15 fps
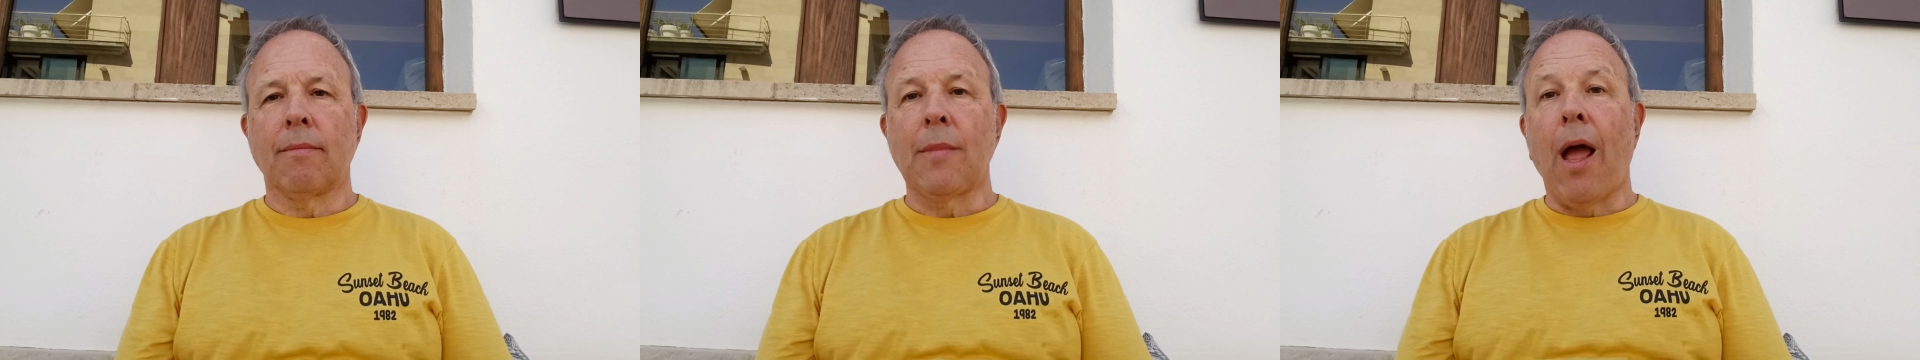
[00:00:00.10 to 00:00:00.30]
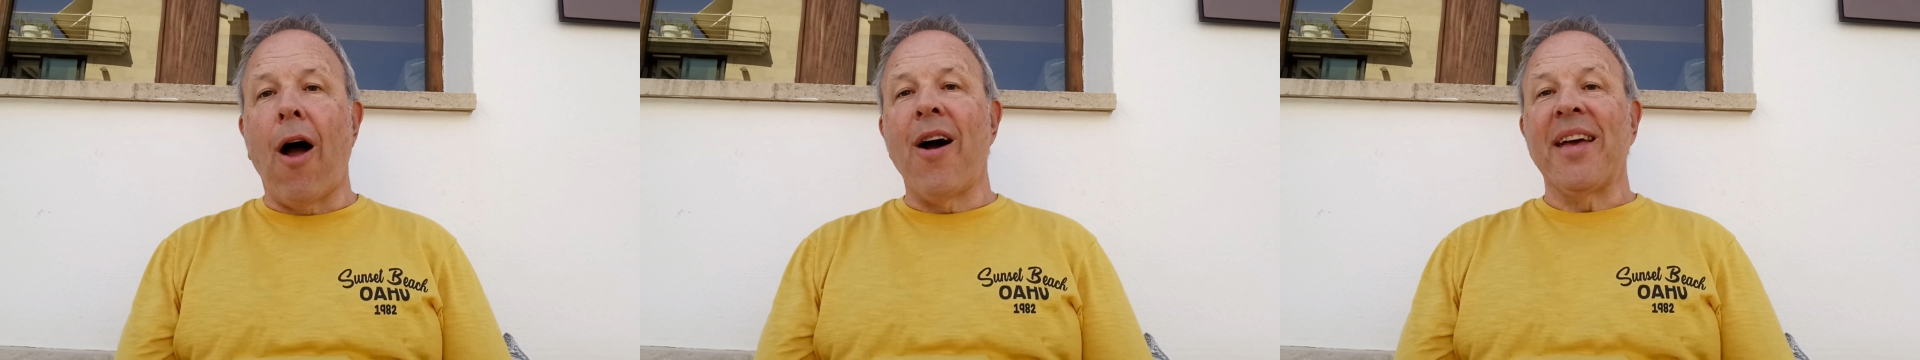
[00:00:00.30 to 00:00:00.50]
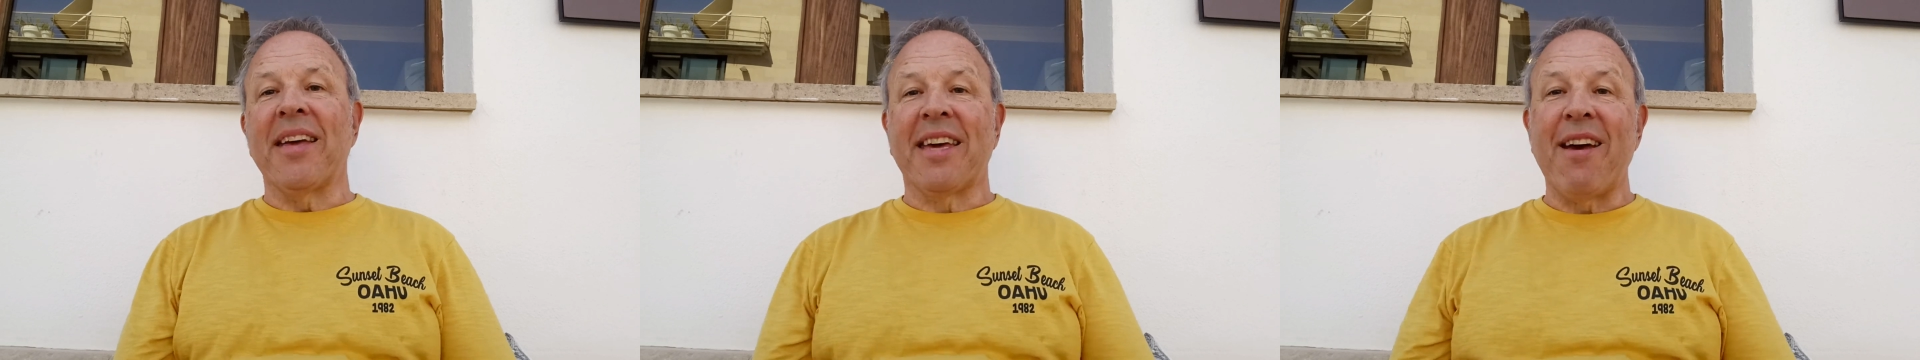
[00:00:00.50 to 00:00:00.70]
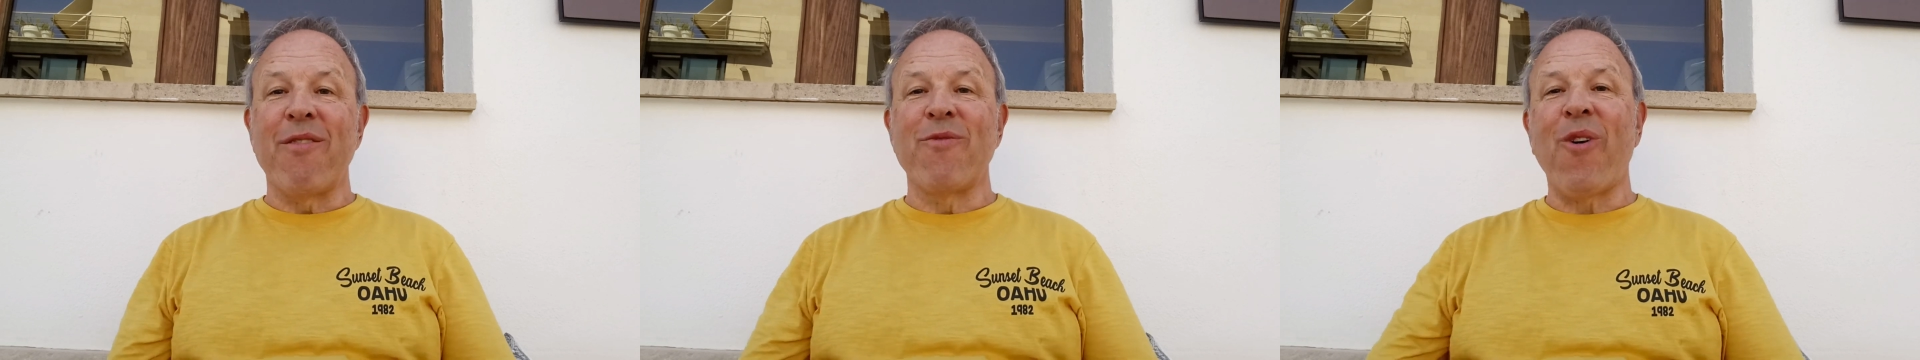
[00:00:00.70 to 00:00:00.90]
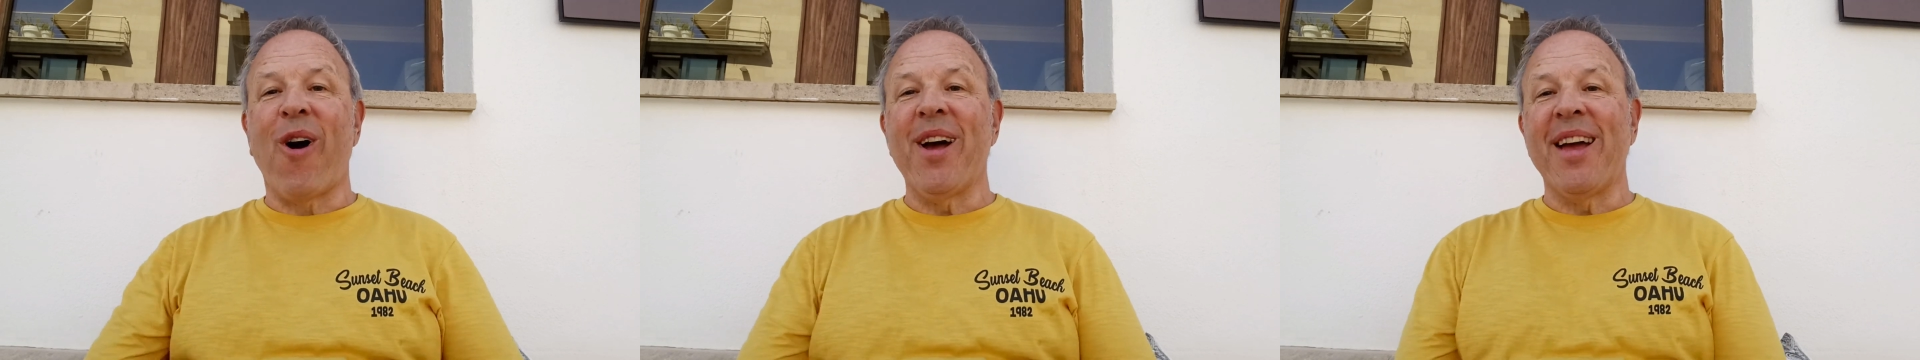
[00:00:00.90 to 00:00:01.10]
Hi,
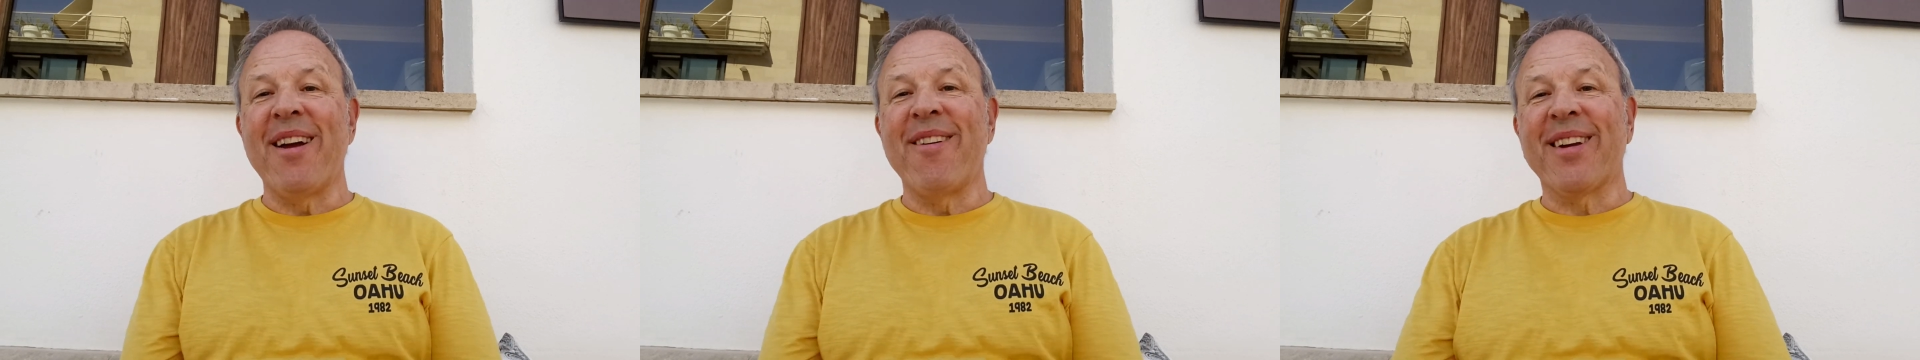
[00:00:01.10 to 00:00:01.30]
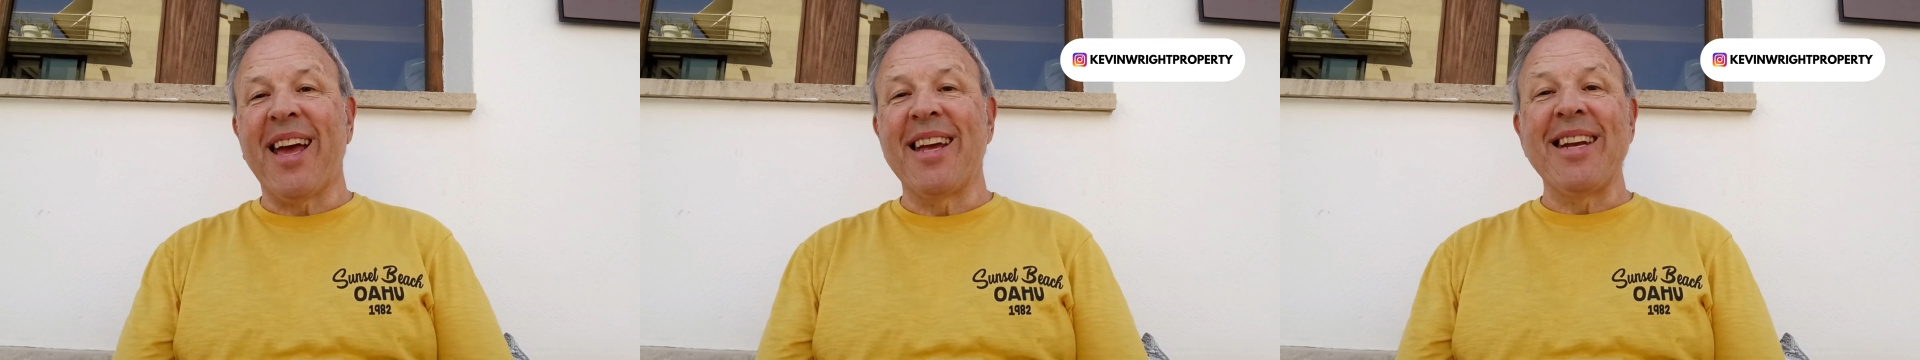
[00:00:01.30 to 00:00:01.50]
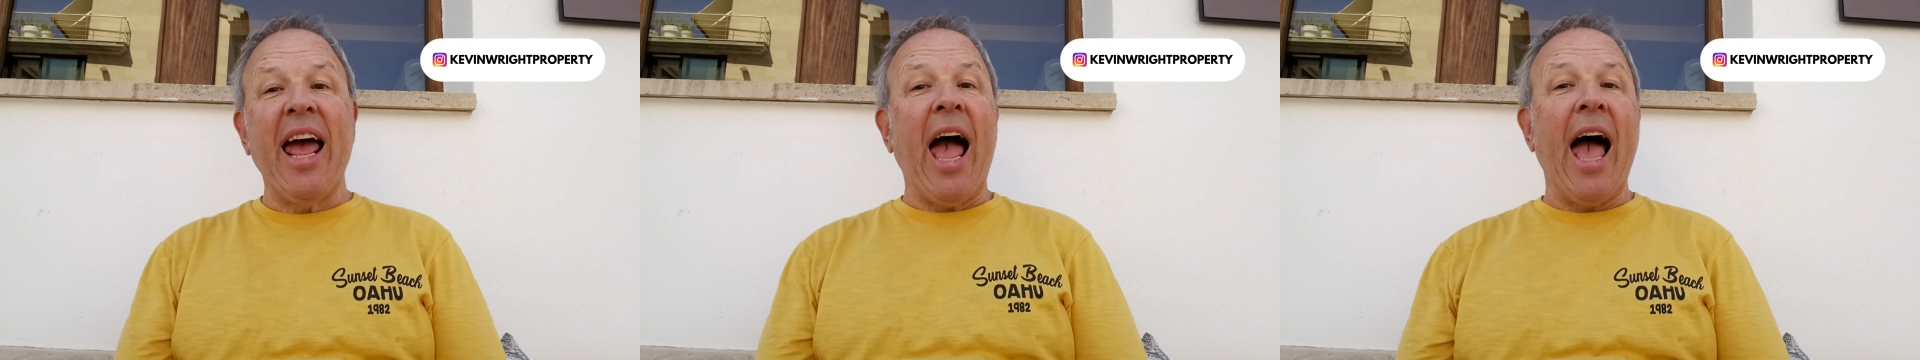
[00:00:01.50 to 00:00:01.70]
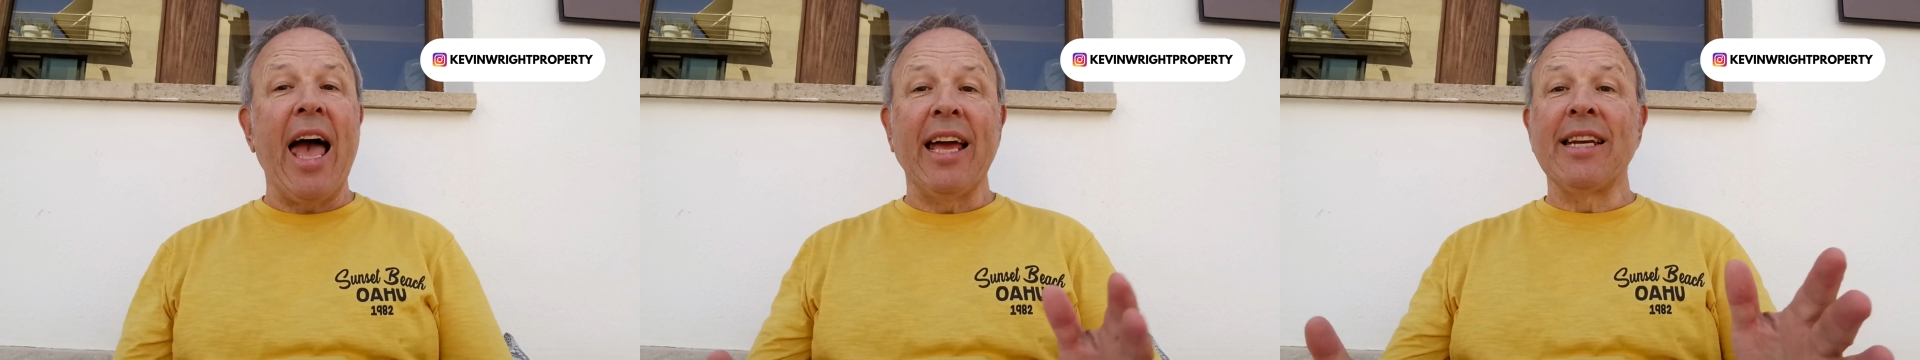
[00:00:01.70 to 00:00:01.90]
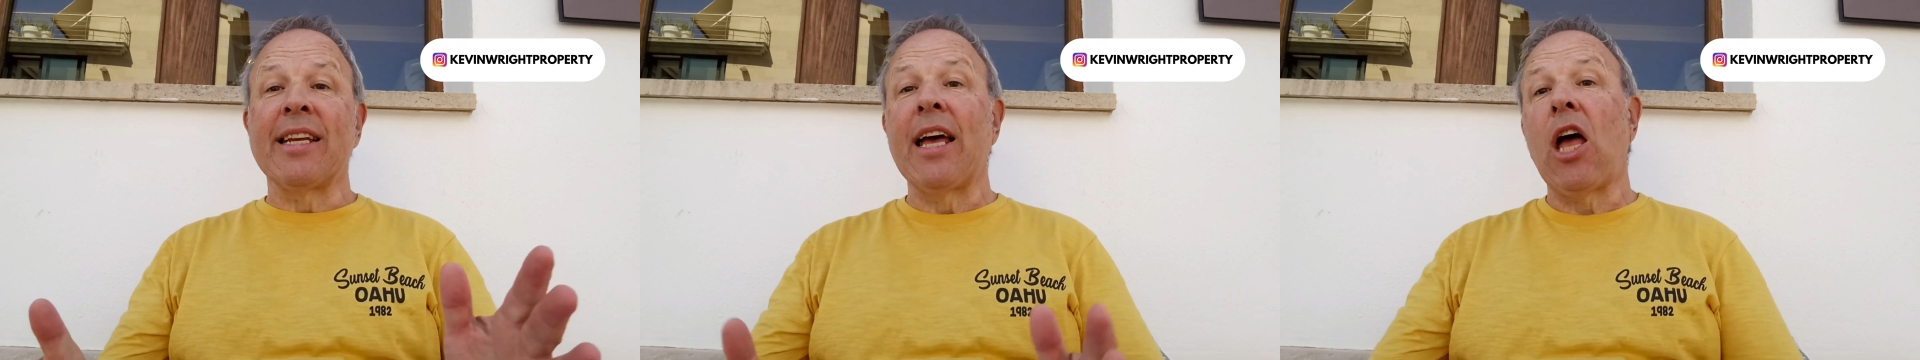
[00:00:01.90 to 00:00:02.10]
Kevin Wright here again,
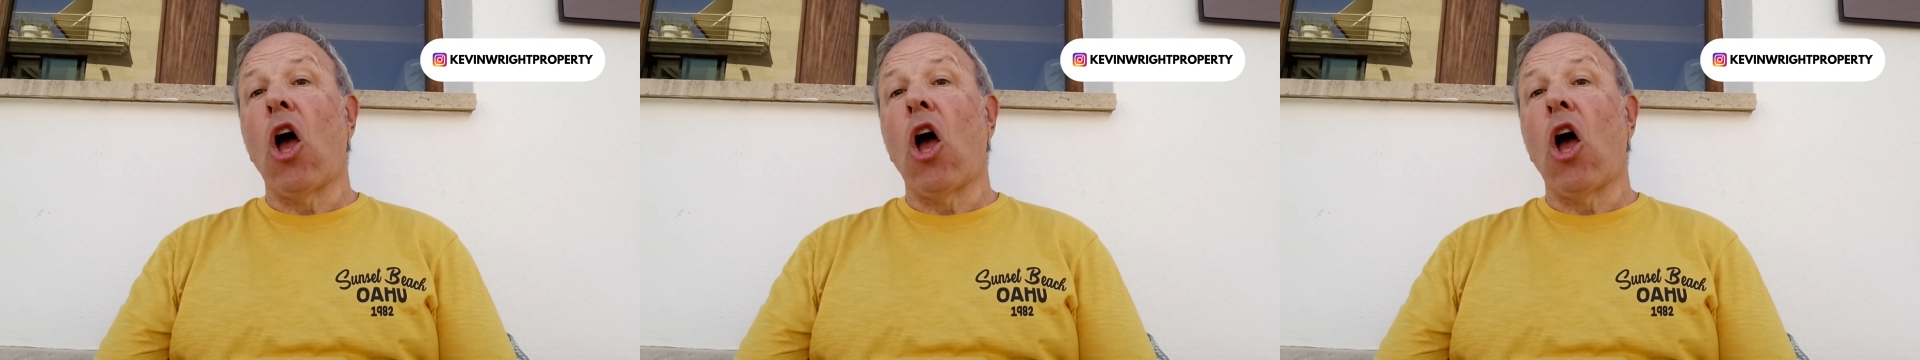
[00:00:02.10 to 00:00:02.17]
and